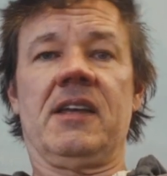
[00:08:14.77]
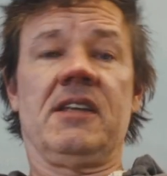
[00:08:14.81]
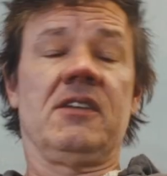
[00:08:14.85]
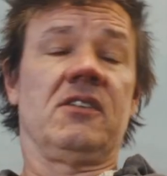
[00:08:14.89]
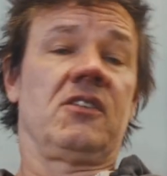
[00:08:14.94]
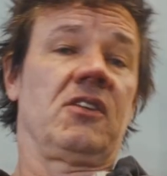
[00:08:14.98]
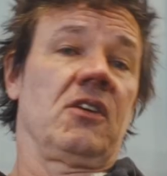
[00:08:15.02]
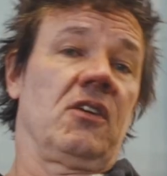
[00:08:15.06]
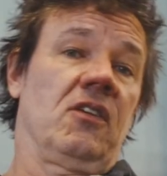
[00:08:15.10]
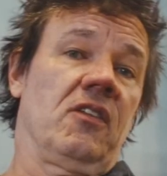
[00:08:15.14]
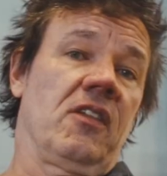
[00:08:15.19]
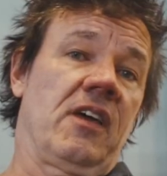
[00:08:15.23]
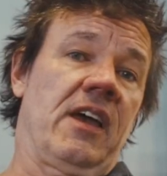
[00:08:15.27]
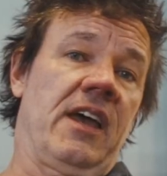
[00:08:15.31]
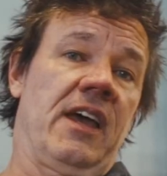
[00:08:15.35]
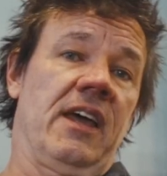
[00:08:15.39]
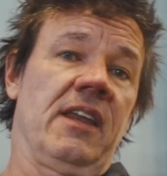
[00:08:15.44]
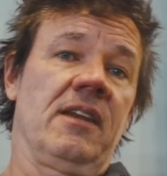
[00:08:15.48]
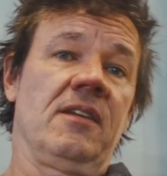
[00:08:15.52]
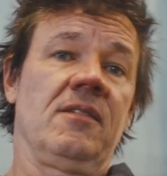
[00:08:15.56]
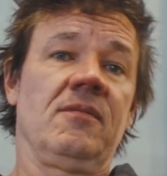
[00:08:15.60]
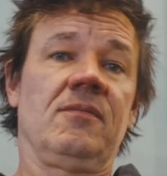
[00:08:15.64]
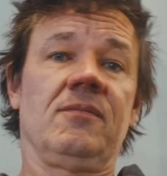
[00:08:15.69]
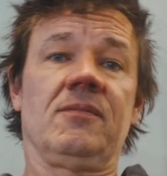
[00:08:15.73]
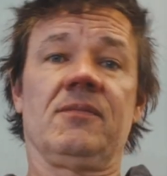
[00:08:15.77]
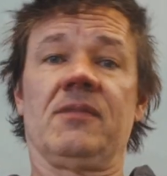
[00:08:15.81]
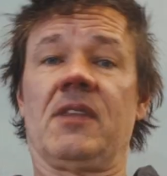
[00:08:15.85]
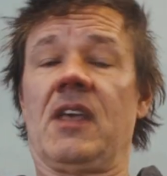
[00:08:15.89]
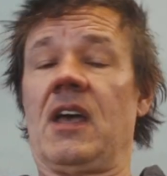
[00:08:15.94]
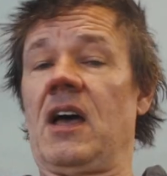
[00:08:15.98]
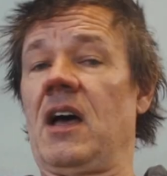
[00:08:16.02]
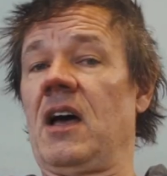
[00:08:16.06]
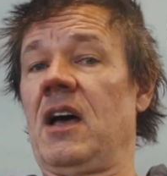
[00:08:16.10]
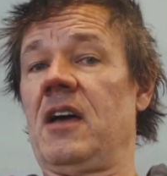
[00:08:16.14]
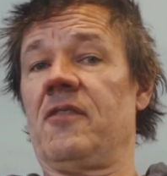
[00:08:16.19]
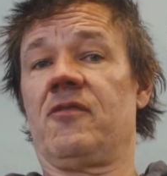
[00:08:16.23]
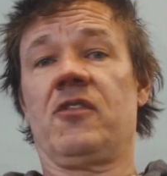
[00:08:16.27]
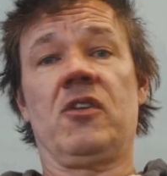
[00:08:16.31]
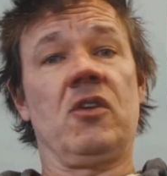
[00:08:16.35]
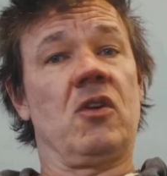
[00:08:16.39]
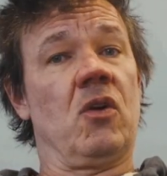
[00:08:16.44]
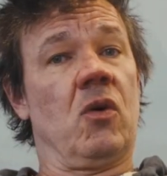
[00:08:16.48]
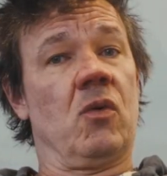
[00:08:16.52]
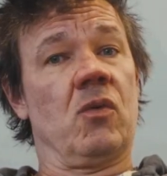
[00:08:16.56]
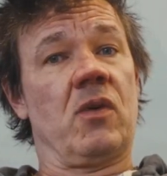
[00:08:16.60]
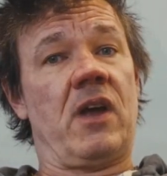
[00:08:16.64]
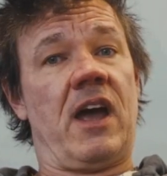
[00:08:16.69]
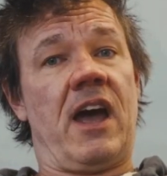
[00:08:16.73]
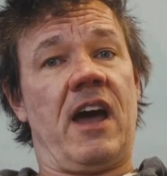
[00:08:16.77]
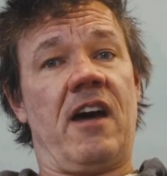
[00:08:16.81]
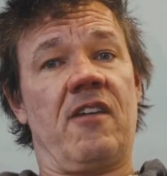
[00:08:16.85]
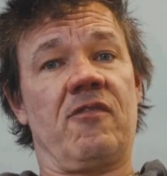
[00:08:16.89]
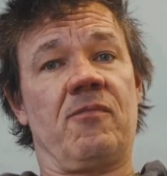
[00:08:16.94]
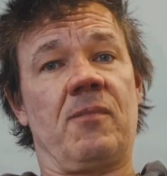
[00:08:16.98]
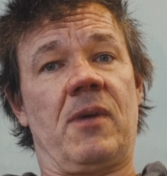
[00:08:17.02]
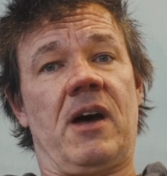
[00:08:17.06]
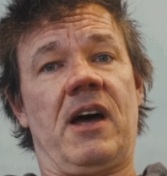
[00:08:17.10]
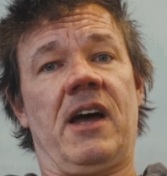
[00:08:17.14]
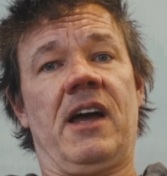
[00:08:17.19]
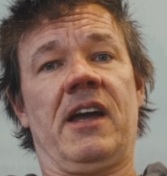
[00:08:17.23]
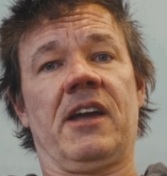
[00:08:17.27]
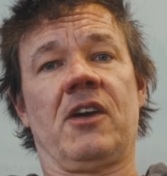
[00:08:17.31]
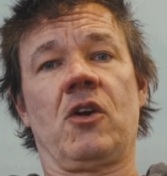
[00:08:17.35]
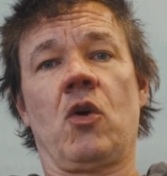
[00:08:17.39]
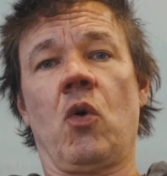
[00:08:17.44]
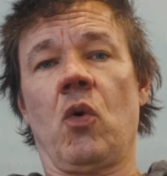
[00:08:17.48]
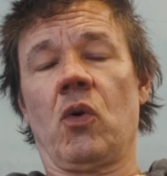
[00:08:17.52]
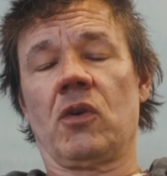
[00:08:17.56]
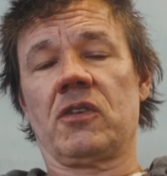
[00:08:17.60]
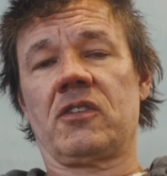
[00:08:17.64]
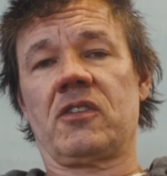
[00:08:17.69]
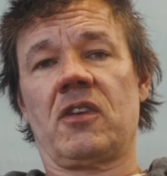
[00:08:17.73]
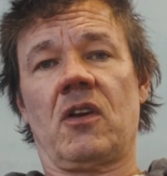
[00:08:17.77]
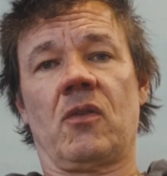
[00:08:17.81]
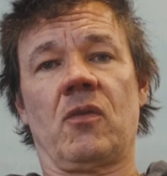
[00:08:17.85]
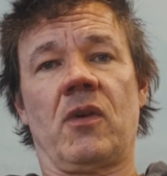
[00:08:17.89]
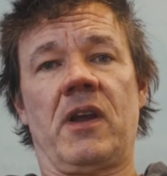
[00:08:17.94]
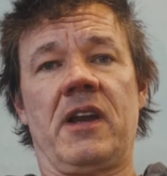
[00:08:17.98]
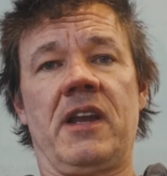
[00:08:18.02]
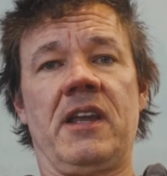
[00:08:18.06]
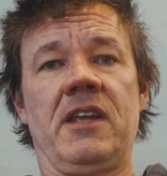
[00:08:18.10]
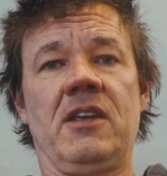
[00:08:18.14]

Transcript: Until then, if you don't have my course already,